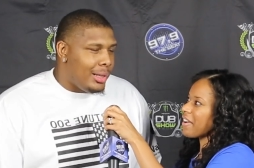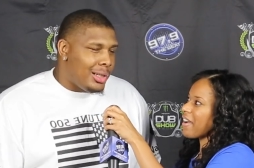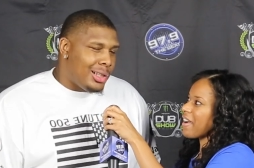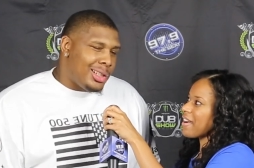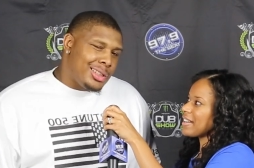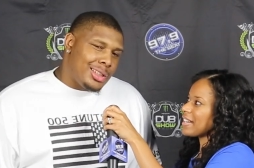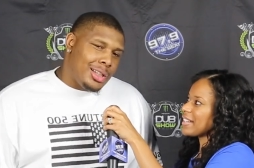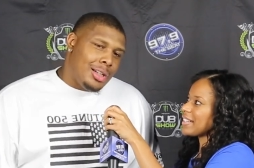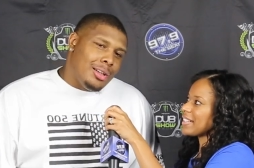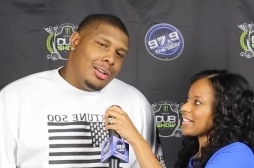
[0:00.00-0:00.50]

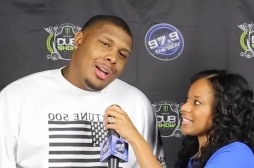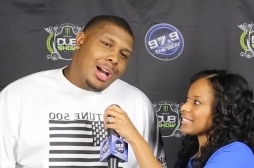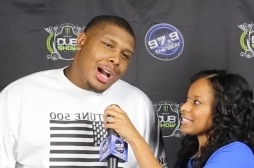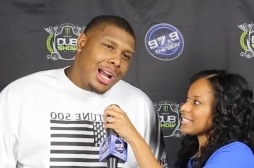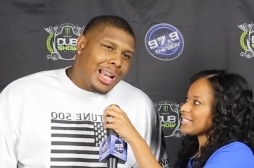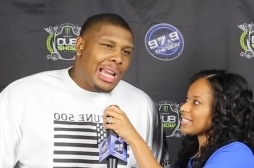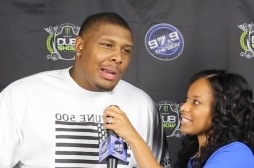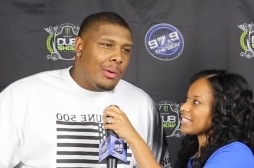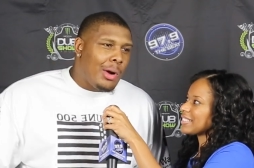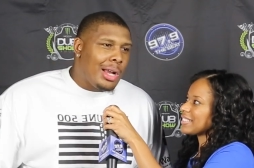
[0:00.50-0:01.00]
Speaker 1: better. So
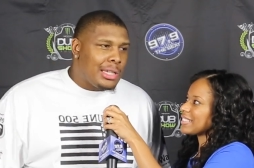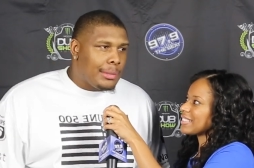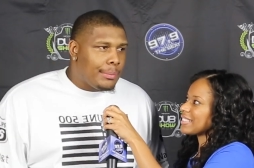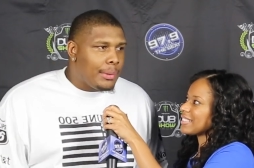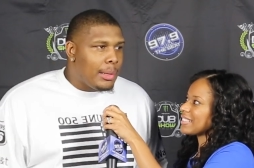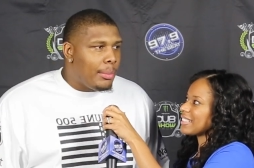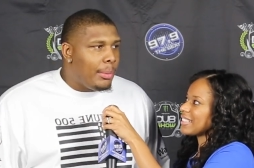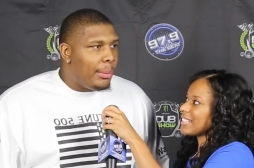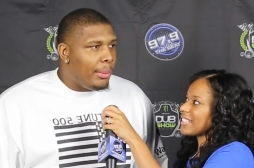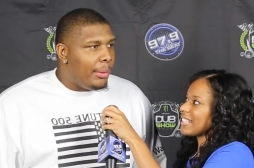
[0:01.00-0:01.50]
I like watching
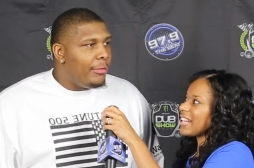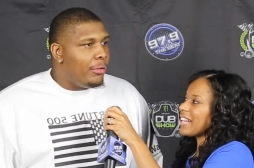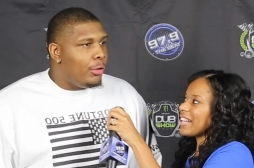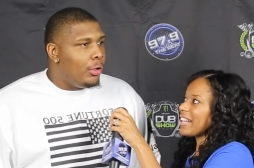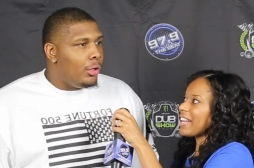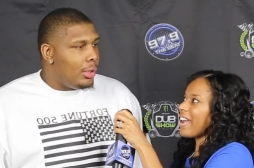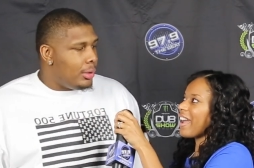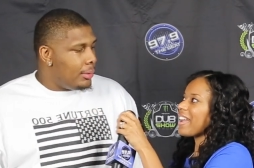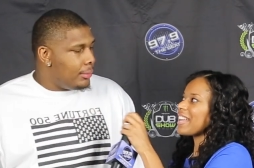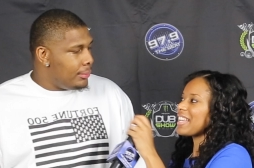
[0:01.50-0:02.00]
people
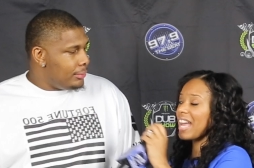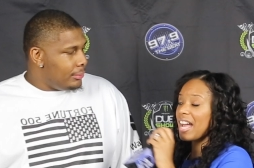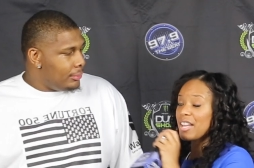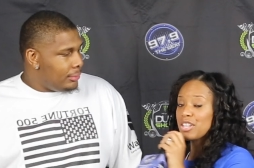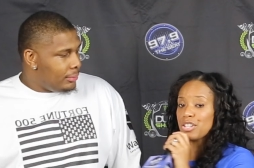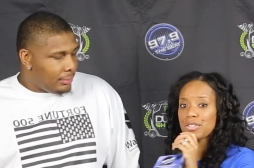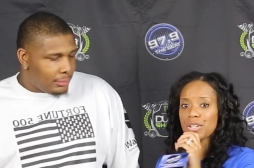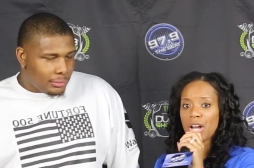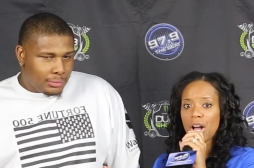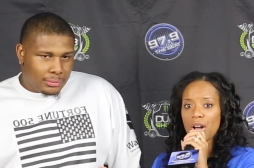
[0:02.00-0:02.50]
perform.
Speaker 2: Yeah,
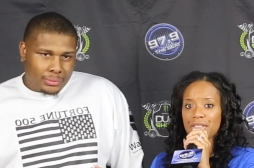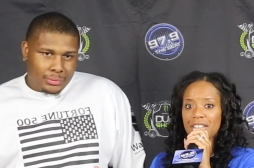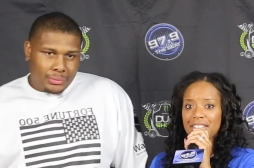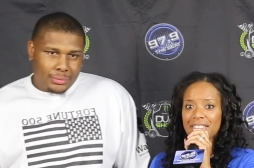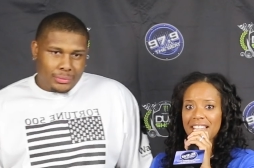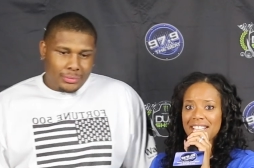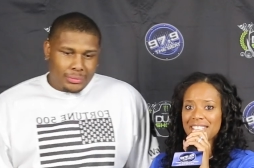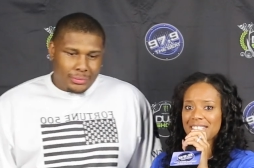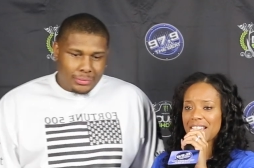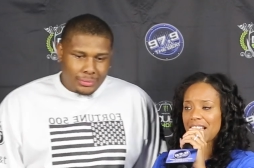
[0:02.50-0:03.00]
you know
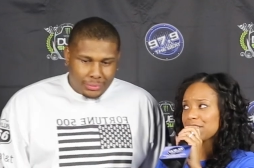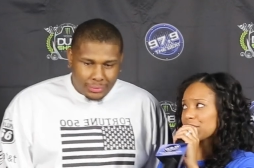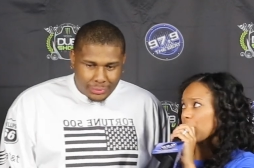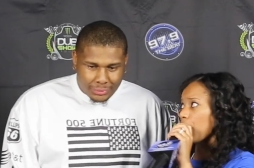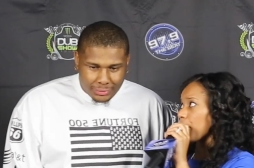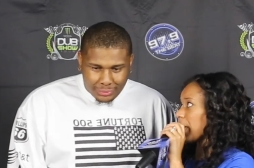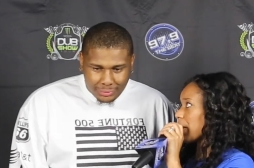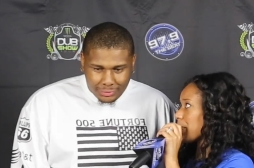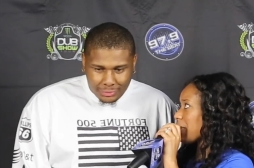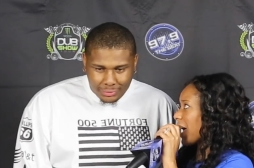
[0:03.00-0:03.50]
that they say it's
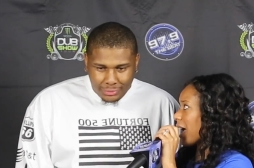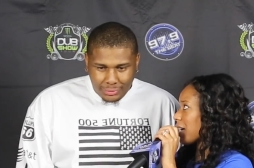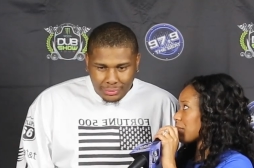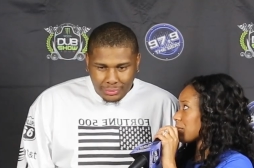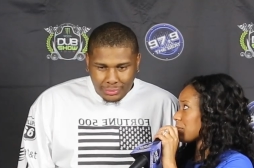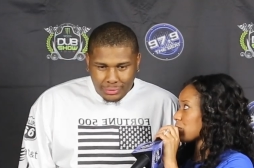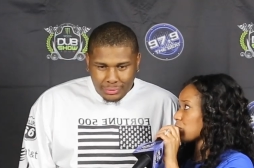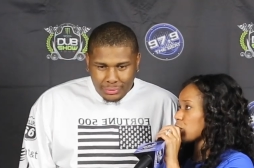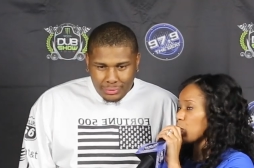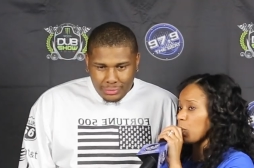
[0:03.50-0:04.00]
going to be
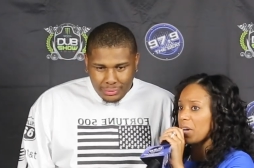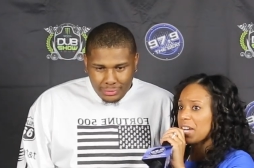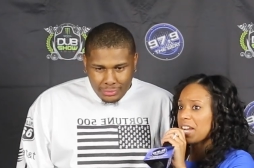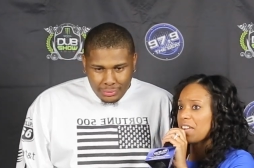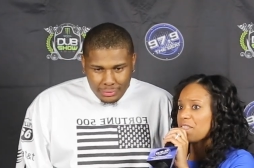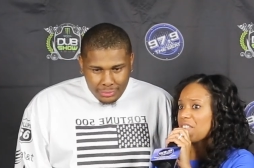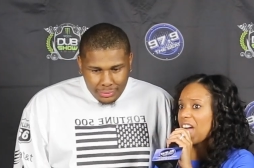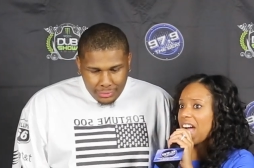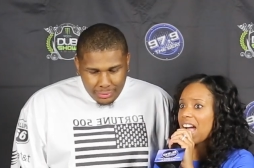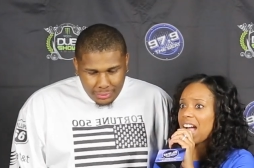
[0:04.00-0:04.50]
about
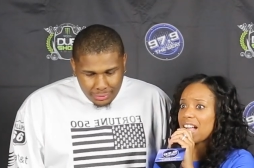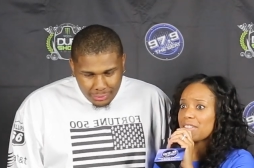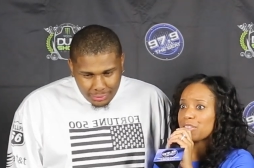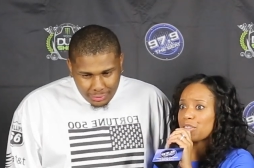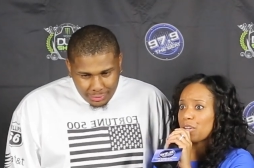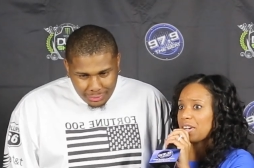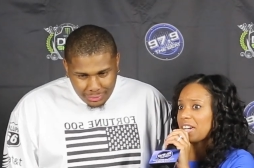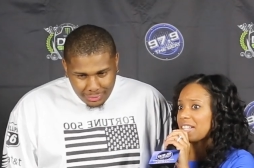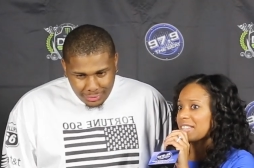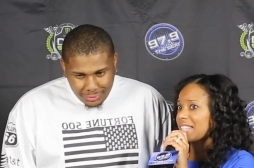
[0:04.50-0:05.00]
25,
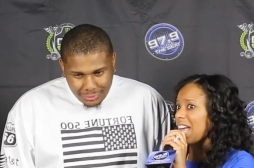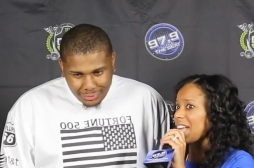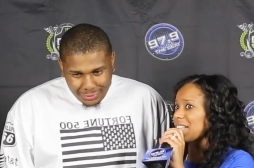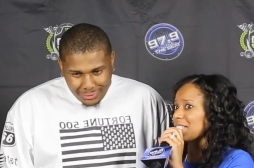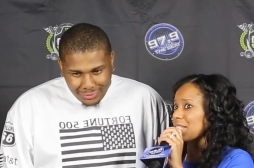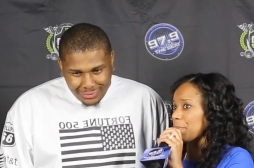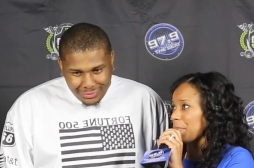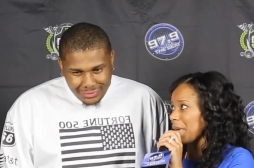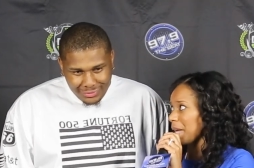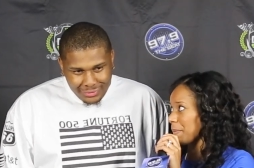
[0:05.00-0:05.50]

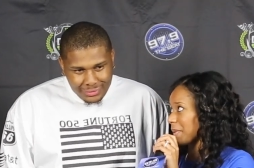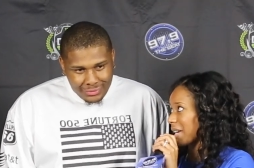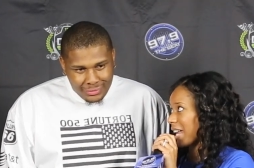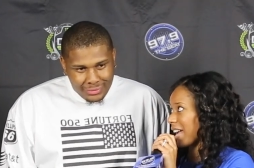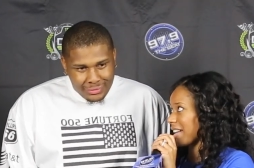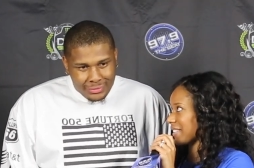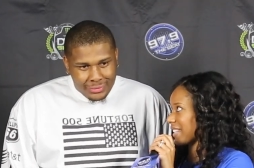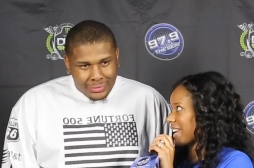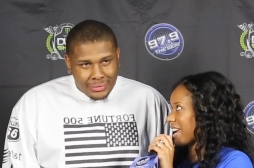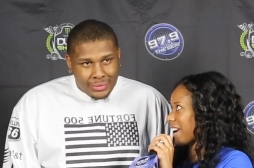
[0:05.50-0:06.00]
30,000 people
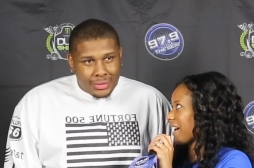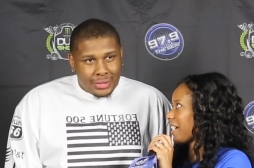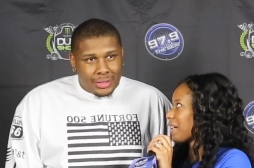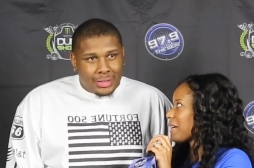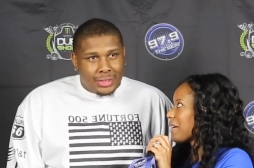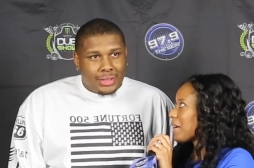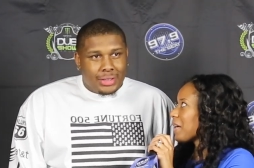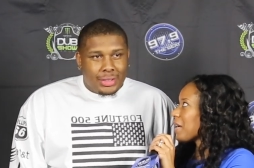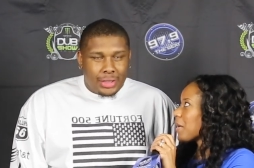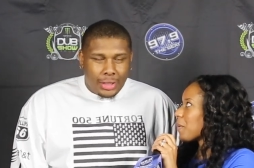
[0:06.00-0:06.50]
out there, you
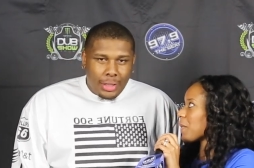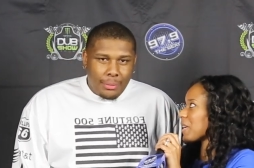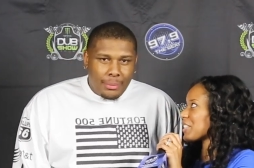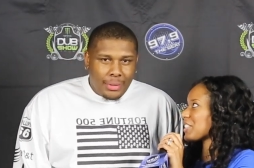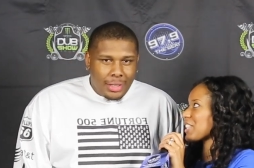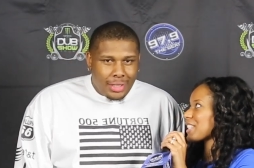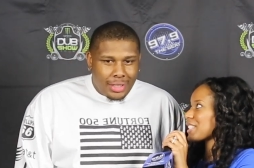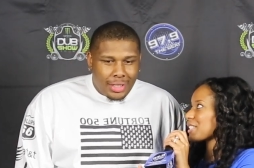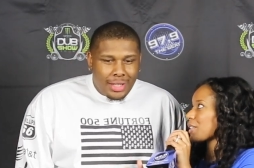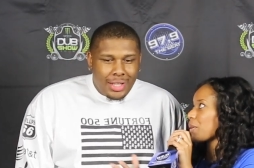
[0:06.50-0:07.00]
know
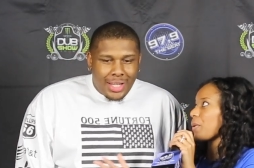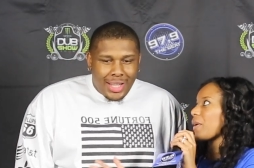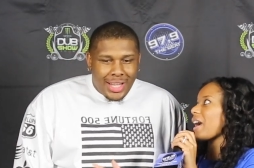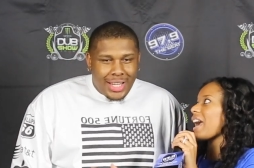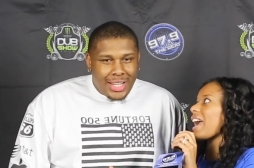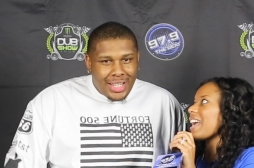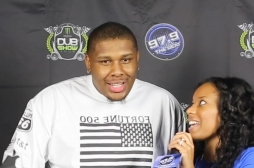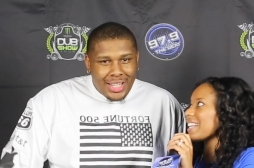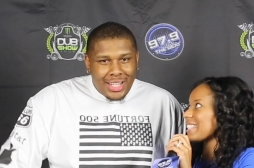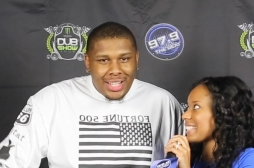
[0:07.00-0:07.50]
which I mean? is
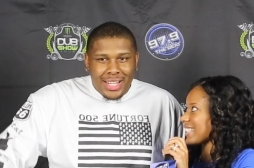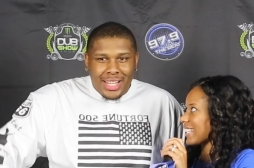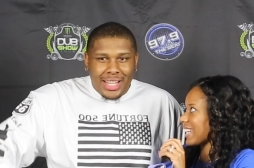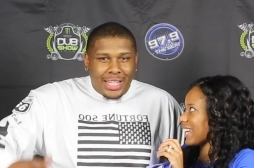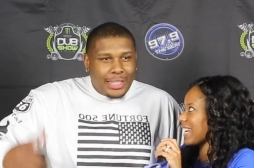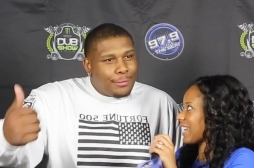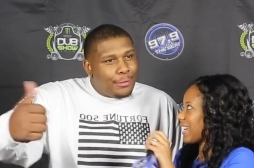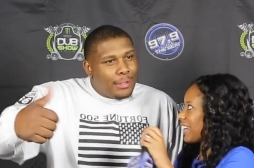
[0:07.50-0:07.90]
crazy. It's